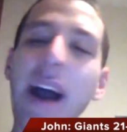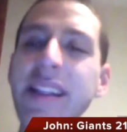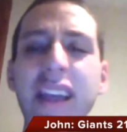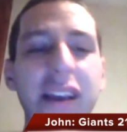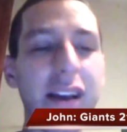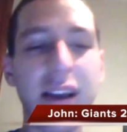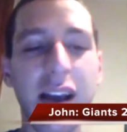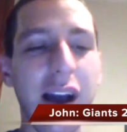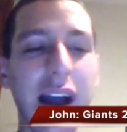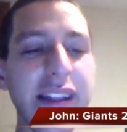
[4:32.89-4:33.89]
I think
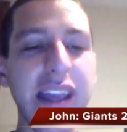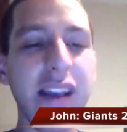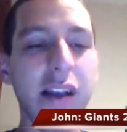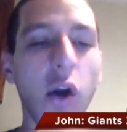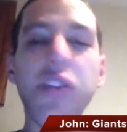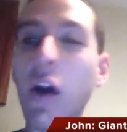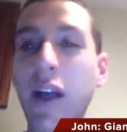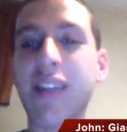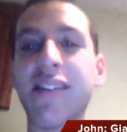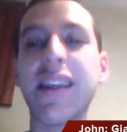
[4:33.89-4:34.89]

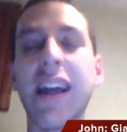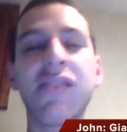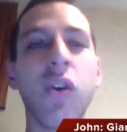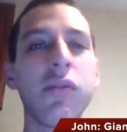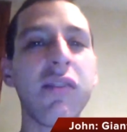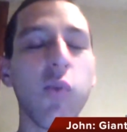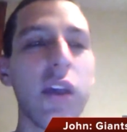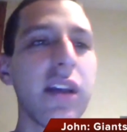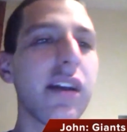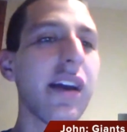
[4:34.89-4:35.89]
Odell gets in the end zone this
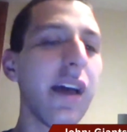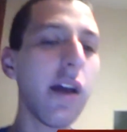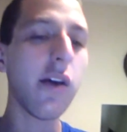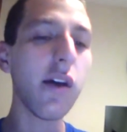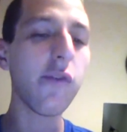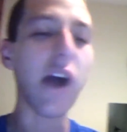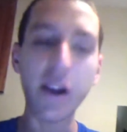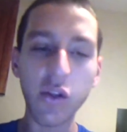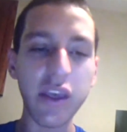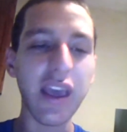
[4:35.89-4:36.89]
week,
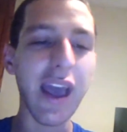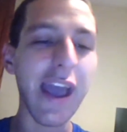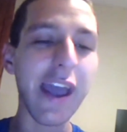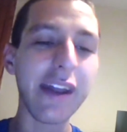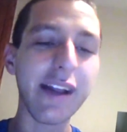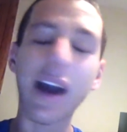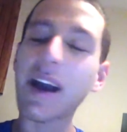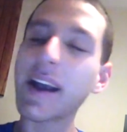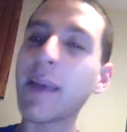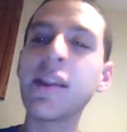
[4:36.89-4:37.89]
finally, and
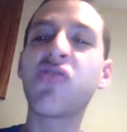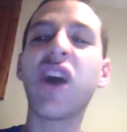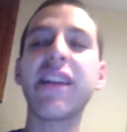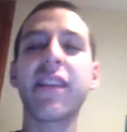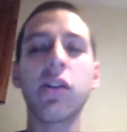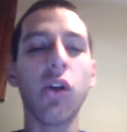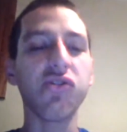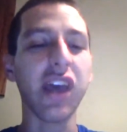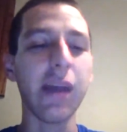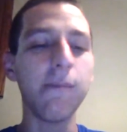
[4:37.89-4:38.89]
give me the Giants in a
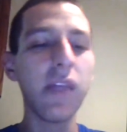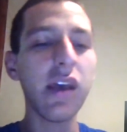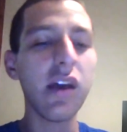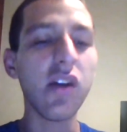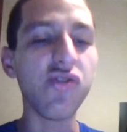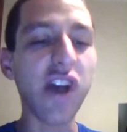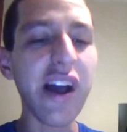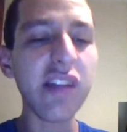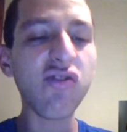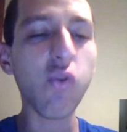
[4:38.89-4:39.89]
close game.
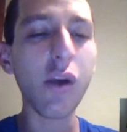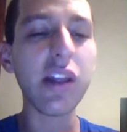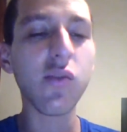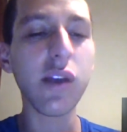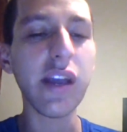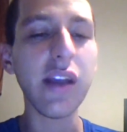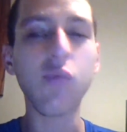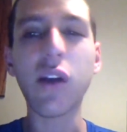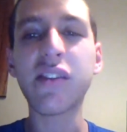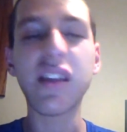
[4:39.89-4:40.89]
Giants 23,
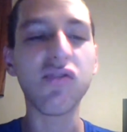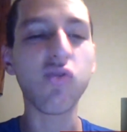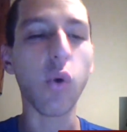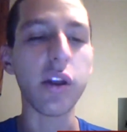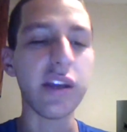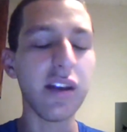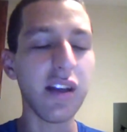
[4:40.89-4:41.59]
Redskins 20.